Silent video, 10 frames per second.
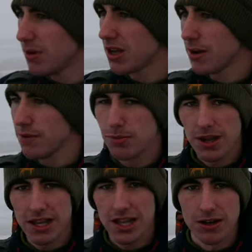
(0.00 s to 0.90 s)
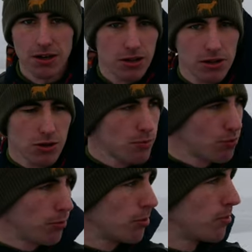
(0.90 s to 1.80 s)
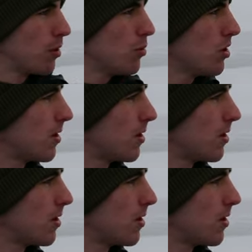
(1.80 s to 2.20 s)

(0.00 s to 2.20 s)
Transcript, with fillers: be coming back in. No problem though,